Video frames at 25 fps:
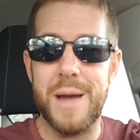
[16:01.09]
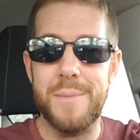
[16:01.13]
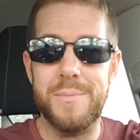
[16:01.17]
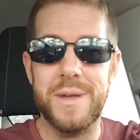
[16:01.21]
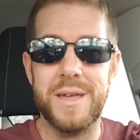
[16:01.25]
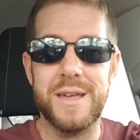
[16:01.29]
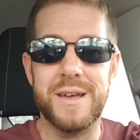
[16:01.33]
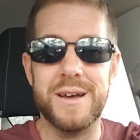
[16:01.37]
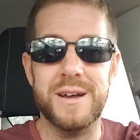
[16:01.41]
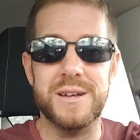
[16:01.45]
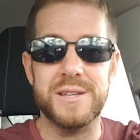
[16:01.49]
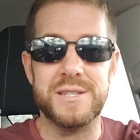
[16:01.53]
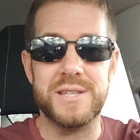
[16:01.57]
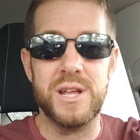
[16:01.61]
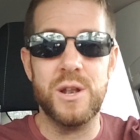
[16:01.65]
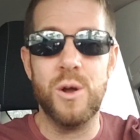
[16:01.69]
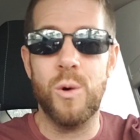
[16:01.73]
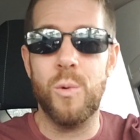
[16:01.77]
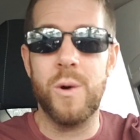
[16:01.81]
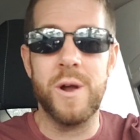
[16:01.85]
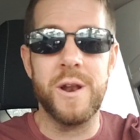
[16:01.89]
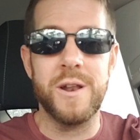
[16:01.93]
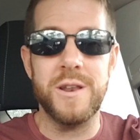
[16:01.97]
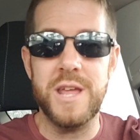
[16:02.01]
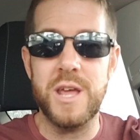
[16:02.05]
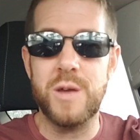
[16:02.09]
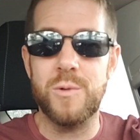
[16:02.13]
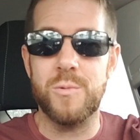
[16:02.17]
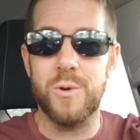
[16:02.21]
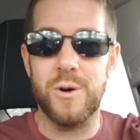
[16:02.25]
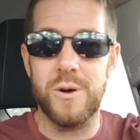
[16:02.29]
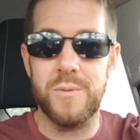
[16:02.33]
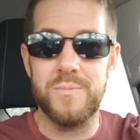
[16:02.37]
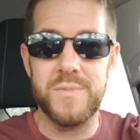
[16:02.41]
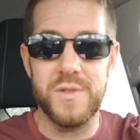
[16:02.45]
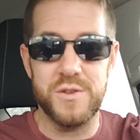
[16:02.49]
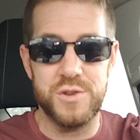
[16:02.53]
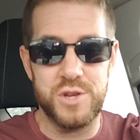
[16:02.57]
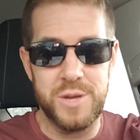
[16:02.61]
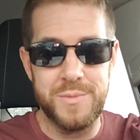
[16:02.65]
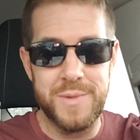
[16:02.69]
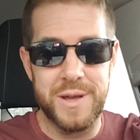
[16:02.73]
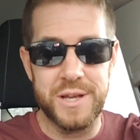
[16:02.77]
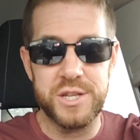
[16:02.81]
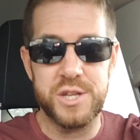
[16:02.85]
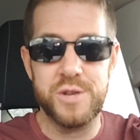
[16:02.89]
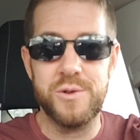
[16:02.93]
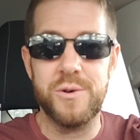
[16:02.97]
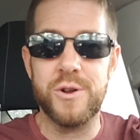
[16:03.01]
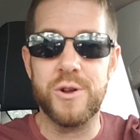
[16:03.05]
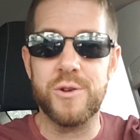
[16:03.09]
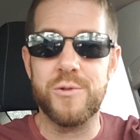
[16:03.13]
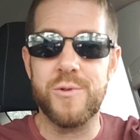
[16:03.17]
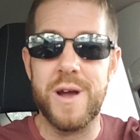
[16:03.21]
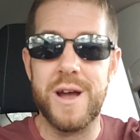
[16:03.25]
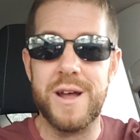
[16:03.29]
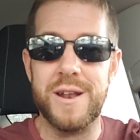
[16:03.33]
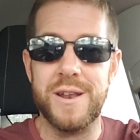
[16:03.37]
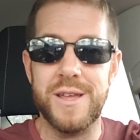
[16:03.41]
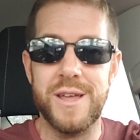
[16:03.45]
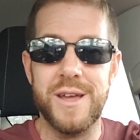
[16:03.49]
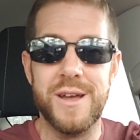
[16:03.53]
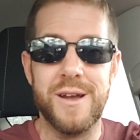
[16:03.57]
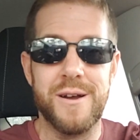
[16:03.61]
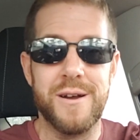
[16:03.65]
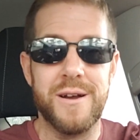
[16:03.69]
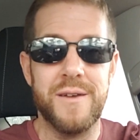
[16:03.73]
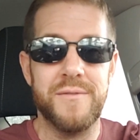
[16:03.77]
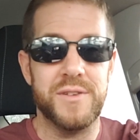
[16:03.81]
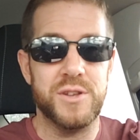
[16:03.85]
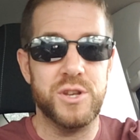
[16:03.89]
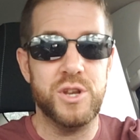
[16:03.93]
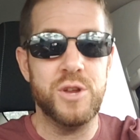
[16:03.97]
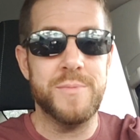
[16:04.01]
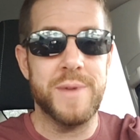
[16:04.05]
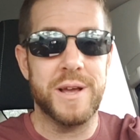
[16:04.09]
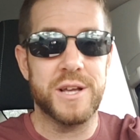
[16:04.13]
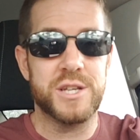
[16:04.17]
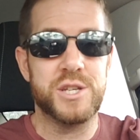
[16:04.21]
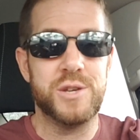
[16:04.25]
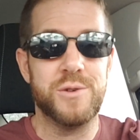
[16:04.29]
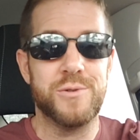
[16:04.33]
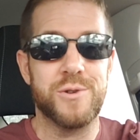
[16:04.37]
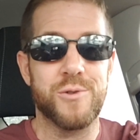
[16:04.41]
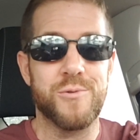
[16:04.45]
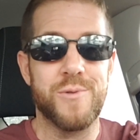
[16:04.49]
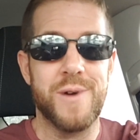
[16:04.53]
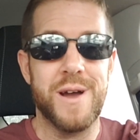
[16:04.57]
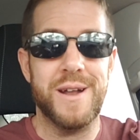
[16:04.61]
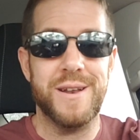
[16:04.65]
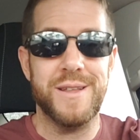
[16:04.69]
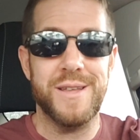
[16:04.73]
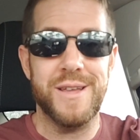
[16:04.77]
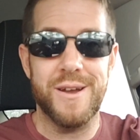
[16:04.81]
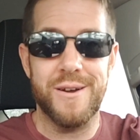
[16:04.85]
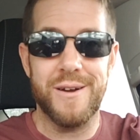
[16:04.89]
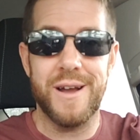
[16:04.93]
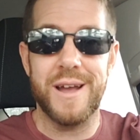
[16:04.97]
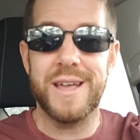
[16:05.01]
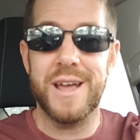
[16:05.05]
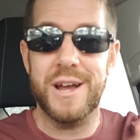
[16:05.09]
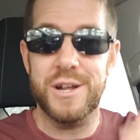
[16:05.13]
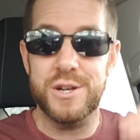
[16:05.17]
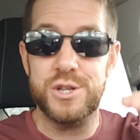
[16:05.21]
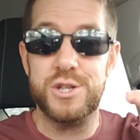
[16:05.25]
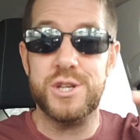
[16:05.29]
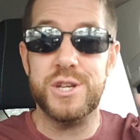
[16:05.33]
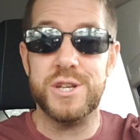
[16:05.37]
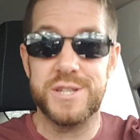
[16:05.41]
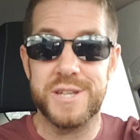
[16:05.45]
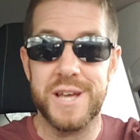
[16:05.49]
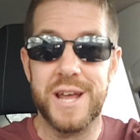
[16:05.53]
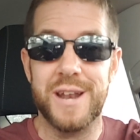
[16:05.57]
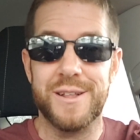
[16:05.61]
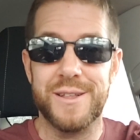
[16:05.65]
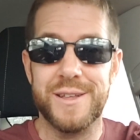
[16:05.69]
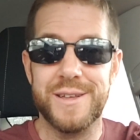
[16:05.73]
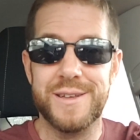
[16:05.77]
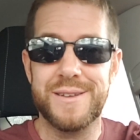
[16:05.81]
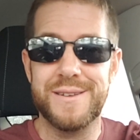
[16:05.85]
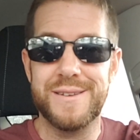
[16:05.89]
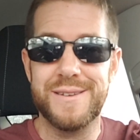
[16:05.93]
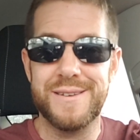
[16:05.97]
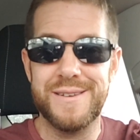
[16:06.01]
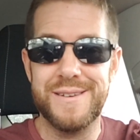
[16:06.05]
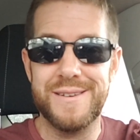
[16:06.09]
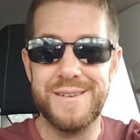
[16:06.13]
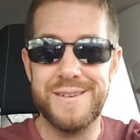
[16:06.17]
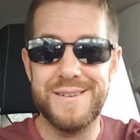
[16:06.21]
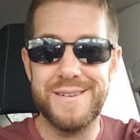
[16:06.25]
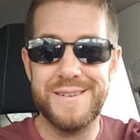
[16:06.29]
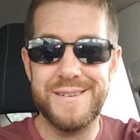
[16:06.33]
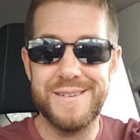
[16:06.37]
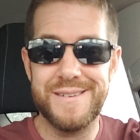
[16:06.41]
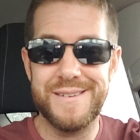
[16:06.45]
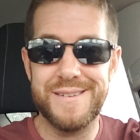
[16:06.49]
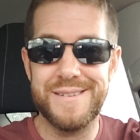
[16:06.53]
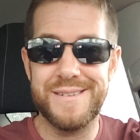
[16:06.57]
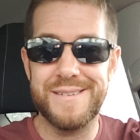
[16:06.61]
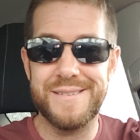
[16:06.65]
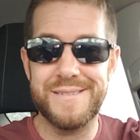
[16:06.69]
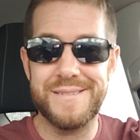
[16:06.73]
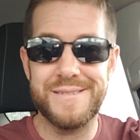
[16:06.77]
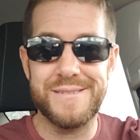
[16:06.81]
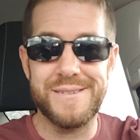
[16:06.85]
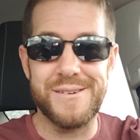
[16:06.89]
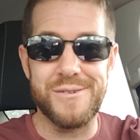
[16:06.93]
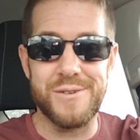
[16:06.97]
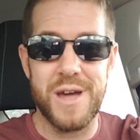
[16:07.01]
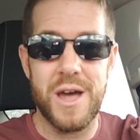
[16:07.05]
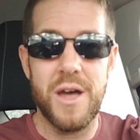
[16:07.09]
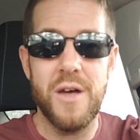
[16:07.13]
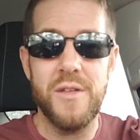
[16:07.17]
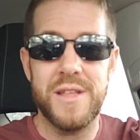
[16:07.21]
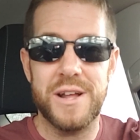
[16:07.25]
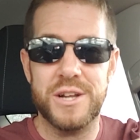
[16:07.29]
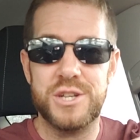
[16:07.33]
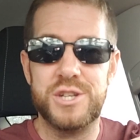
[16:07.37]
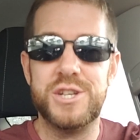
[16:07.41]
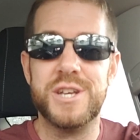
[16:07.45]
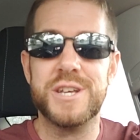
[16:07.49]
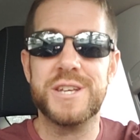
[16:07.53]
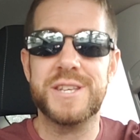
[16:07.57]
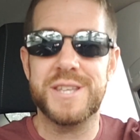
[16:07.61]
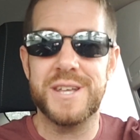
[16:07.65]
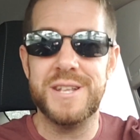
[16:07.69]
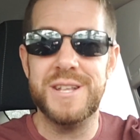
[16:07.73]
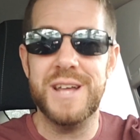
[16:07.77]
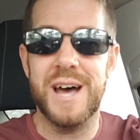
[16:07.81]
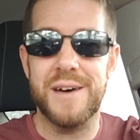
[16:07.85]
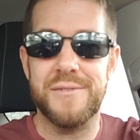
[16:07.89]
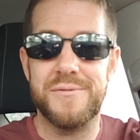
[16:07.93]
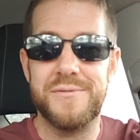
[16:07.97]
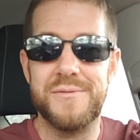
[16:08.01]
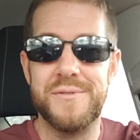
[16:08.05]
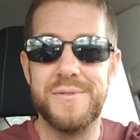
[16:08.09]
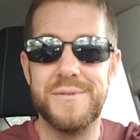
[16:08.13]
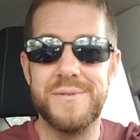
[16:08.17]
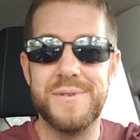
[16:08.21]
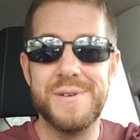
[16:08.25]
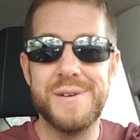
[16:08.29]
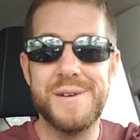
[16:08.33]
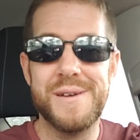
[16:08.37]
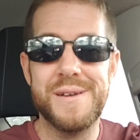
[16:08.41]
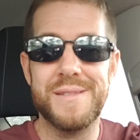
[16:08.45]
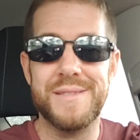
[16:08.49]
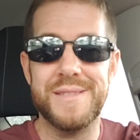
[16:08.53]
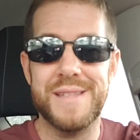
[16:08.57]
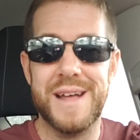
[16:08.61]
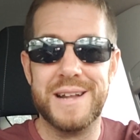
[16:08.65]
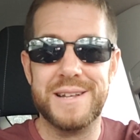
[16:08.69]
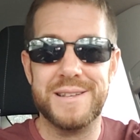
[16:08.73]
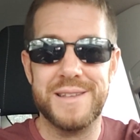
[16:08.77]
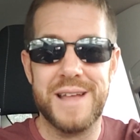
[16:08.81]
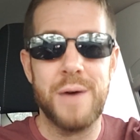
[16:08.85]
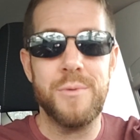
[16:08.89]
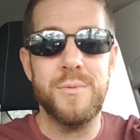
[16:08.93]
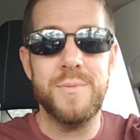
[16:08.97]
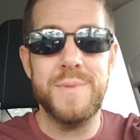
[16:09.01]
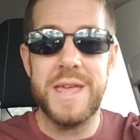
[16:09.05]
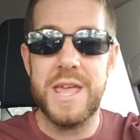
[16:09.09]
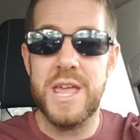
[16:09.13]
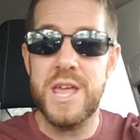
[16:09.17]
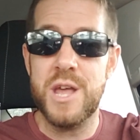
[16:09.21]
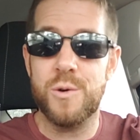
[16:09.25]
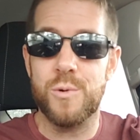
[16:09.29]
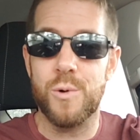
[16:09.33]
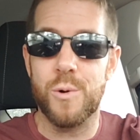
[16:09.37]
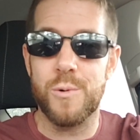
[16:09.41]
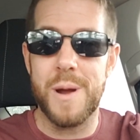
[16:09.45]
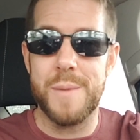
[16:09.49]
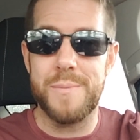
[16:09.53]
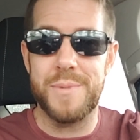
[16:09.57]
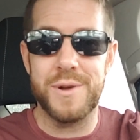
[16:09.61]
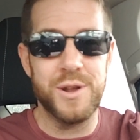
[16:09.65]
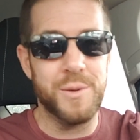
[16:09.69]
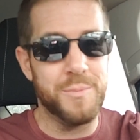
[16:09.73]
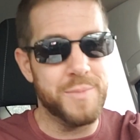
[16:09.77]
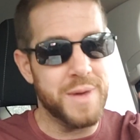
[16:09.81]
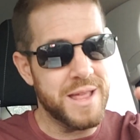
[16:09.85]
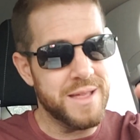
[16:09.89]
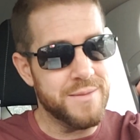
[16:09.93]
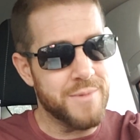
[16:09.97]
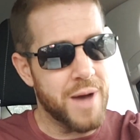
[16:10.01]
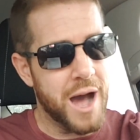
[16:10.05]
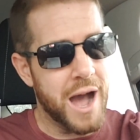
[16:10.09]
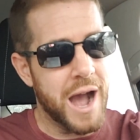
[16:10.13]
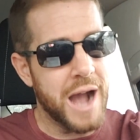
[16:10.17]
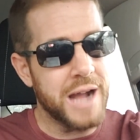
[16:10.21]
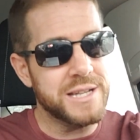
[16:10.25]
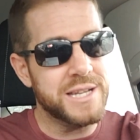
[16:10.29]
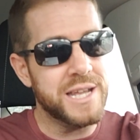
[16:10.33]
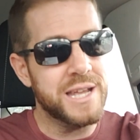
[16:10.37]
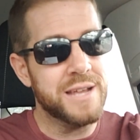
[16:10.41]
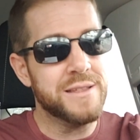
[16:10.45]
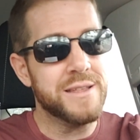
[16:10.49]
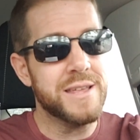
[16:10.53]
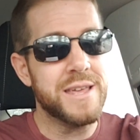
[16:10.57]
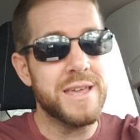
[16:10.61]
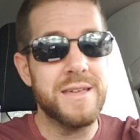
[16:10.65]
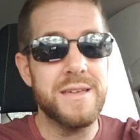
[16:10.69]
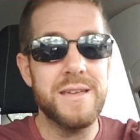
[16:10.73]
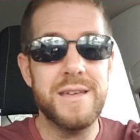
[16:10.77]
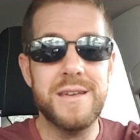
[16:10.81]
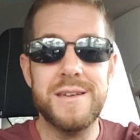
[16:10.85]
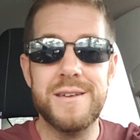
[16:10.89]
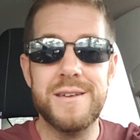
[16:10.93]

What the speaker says: it because they don't want an equal. If she makes 200 grand a year, if the dude makes 200 grand a year, again, she's settling. Okay, that's just enough. That would be equal, right? But no, but ideally,